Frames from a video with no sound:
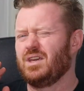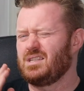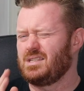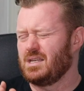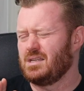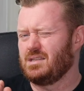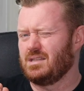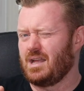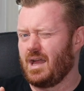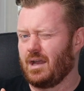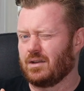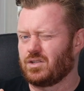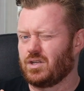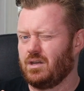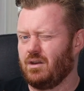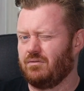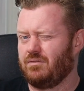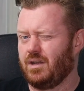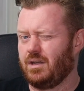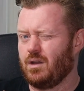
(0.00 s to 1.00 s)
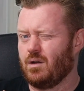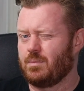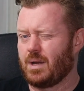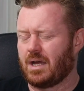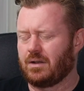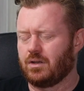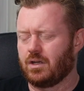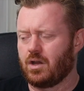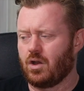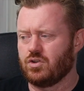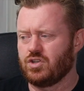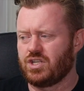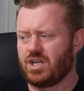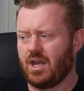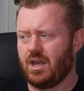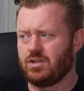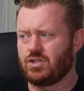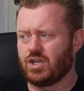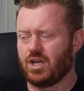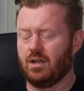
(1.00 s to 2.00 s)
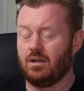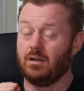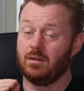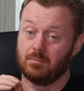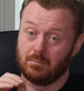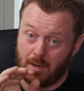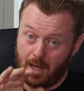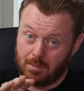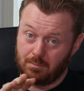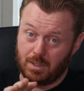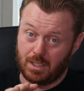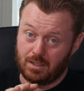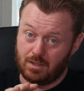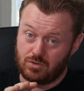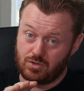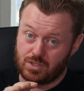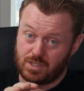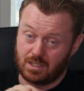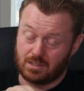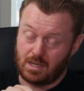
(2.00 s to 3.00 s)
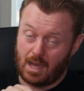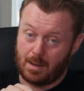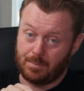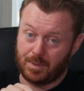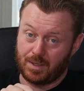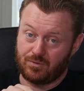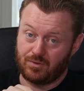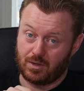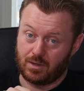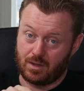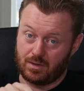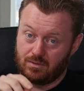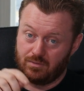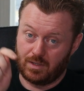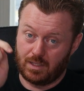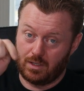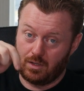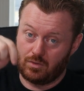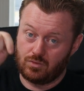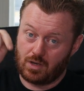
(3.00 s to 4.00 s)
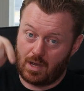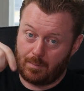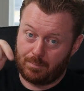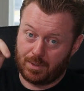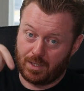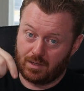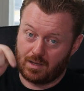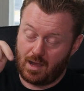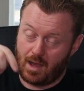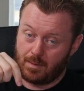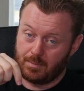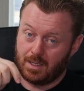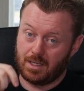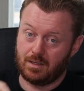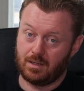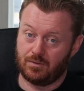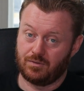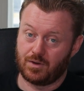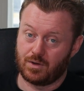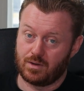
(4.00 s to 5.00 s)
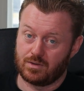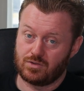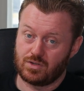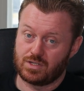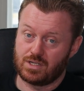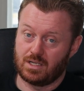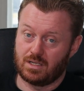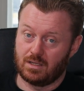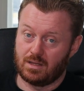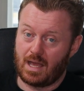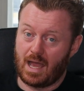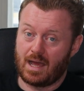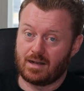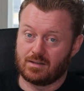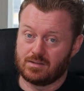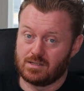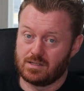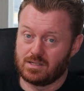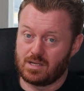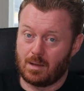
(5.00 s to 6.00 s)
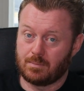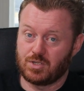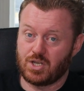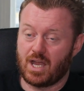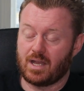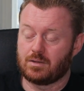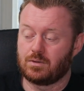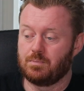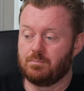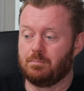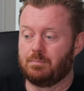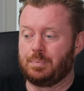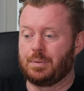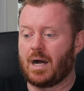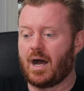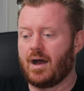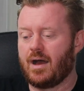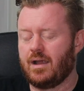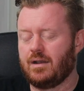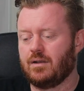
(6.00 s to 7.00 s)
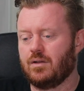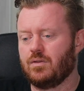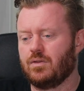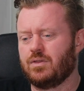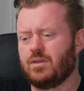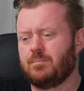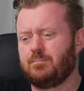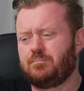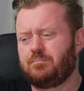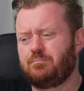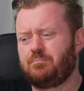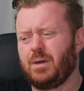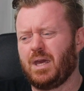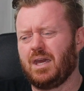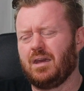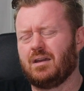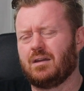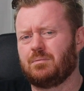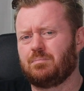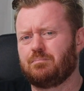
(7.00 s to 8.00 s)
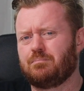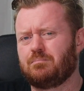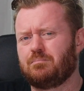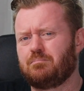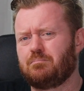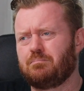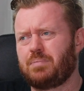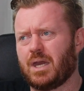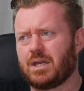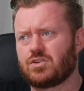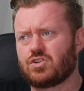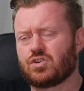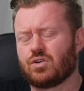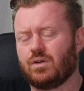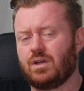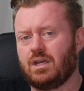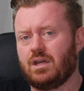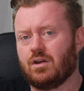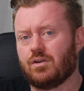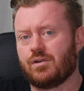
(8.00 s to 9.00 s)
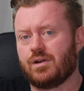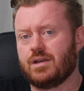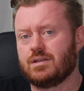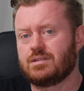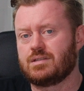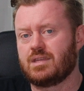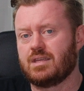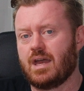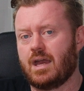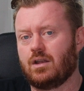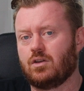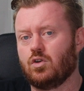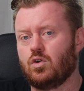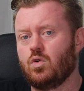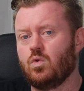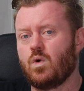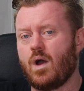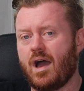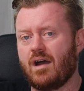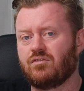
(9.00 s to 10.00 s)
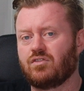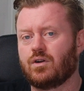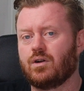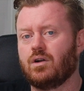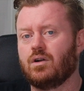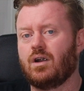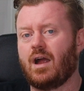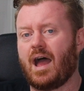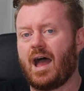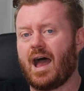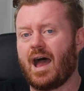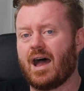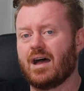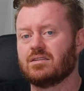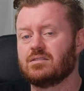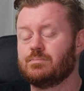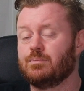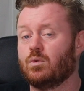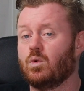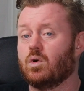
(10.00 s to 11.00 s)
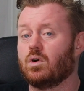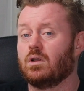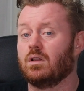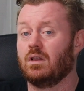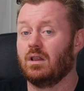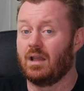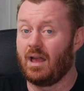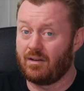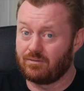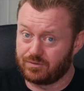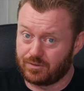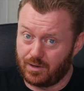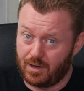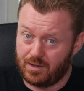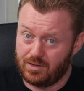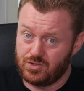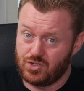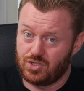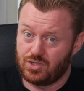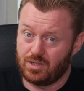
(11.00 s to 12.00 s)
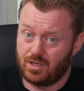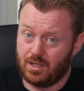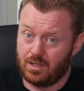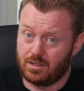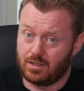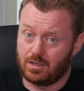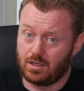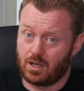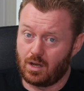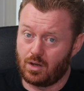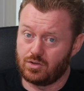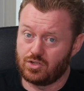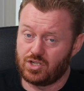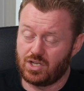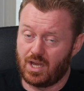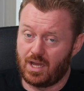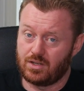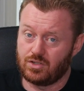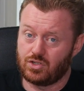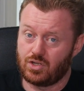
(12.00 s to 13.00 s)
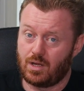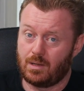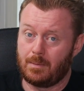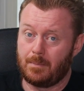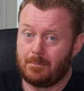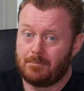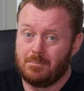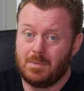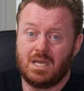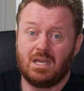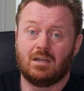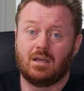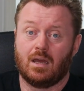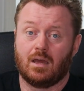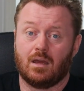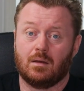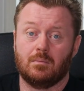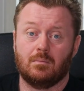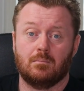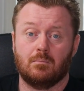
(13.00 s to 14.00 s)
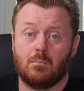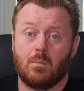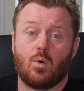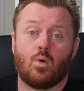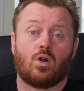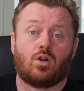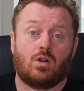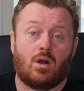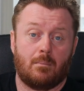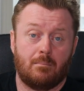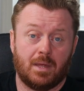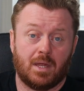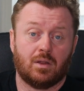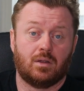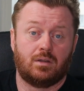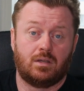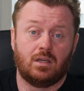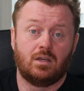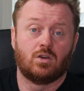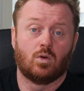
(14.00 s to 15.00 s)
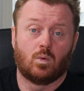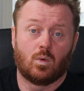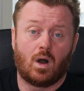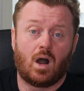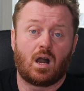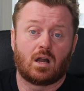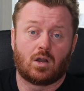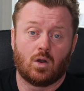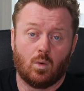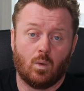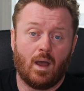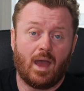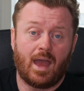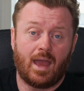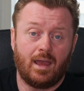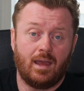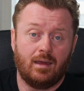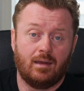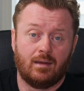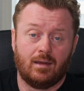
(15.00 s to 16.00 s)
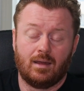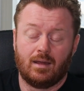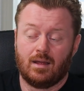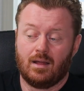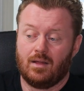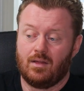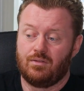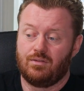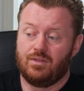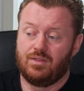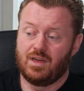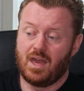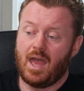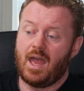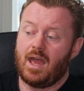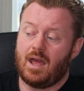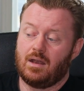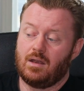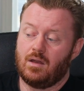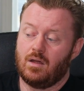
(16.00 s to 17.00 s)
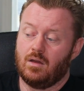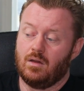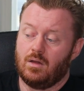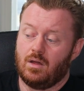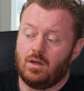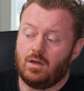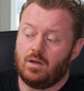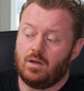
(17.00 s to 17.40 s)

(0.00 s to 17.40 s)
this isn't actually a video about negotiation. It might be an interesting topic for another video. Drop a comment if you're interested in that as a subject. But the big picture here is that whoever has more leverage in the negotiation, meaning more ability to walk away, then